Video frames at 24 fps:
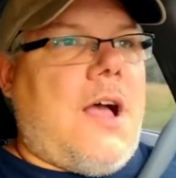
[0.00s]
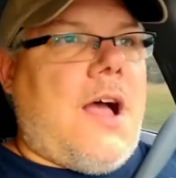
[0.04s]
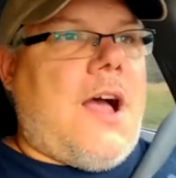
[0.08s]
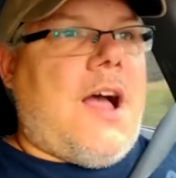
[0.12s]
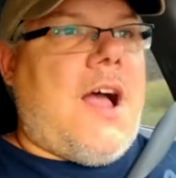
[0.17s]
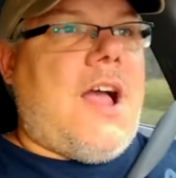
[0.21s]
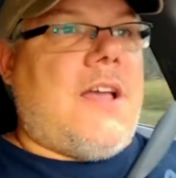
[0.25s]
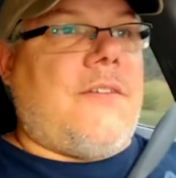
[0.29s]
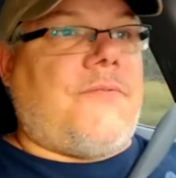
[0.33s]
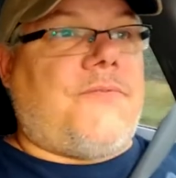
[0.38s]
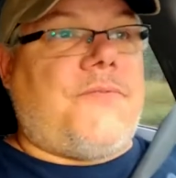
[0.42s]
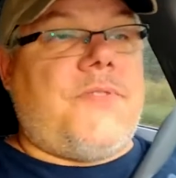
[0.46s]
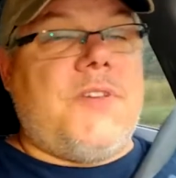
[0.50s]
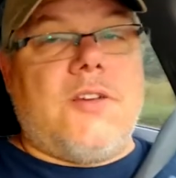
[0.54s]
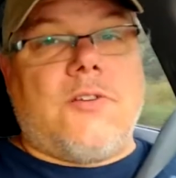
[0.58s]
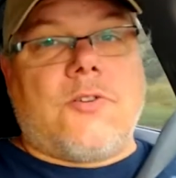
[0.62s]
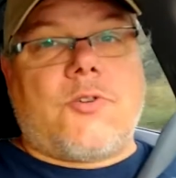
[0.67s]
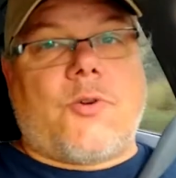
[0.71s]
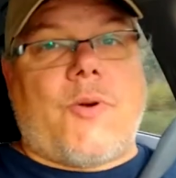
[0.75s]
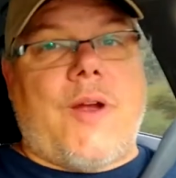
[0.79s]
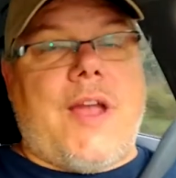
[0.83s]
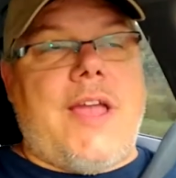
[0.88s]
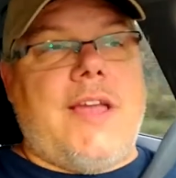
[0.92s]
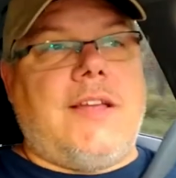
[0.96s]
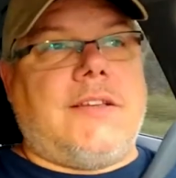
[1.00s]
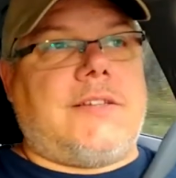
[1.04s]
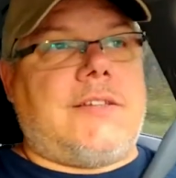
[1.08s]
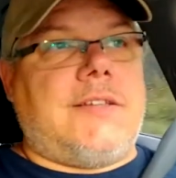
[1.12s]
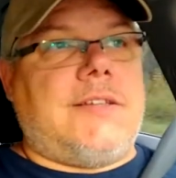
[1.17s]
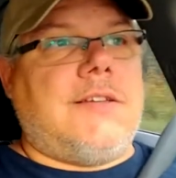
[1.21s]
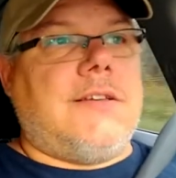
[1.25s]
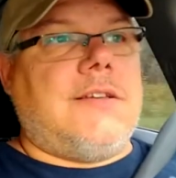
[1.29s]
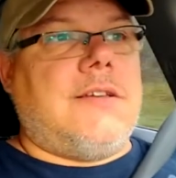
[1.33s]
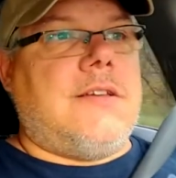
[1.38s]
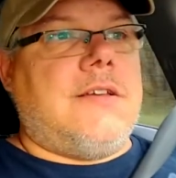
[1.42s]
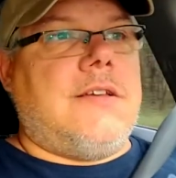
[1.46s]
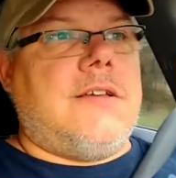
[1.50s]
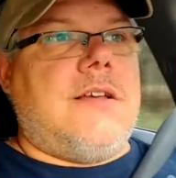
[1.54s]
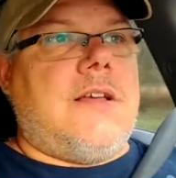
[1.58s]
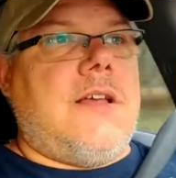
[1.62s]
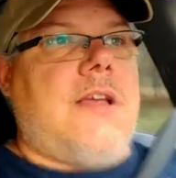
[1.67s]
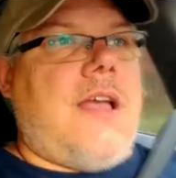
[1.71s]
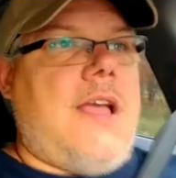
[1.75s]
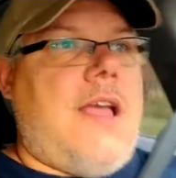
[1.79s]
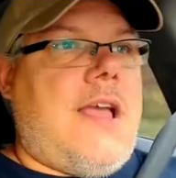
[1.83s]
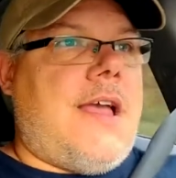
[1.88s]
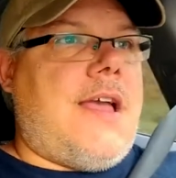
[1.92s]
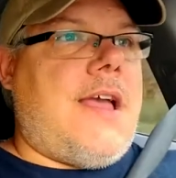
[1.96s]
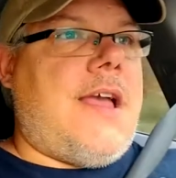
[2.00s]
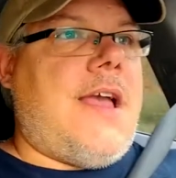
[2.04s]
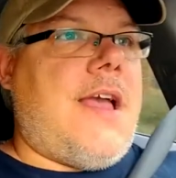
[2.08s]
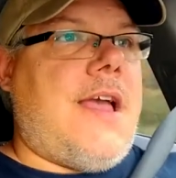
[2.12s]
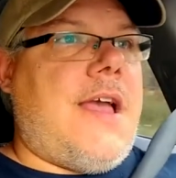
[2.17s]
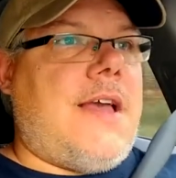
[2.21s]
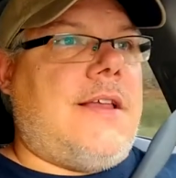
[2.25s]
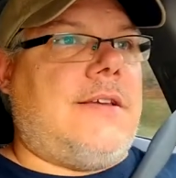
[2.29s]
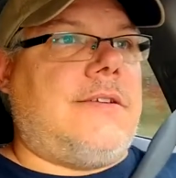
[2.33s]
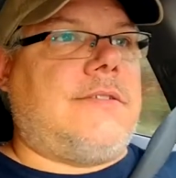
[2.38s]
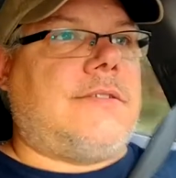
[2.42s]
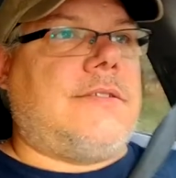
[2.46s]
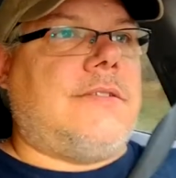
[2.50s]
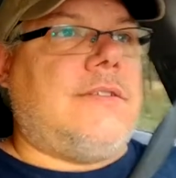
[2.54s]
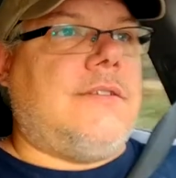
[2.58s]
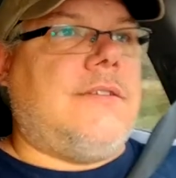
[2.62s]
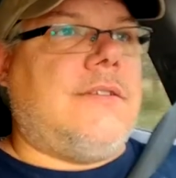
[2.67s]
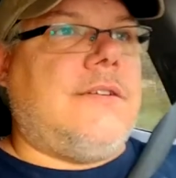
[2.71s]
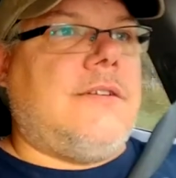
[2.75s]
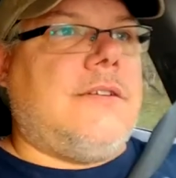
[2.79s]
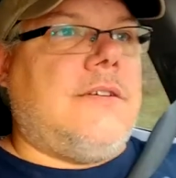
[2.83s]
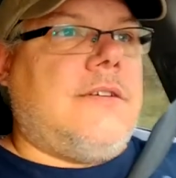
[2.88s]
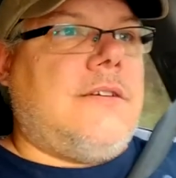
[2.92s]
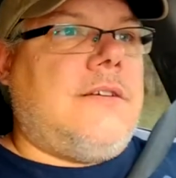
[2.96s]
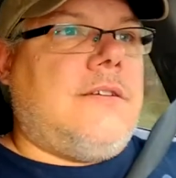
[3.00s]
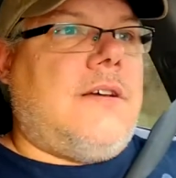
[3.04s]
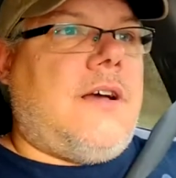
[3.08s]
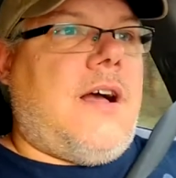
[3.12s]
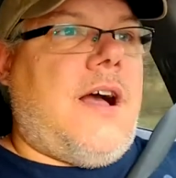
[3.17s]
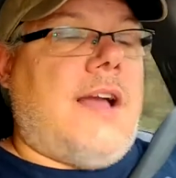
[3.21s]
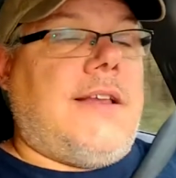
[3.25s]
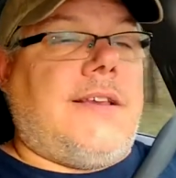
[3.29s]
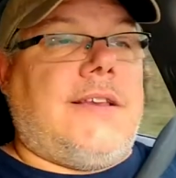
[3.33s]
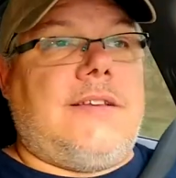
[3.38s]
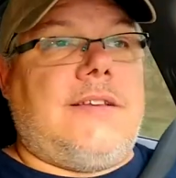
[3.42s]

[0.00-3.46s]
I feel great and I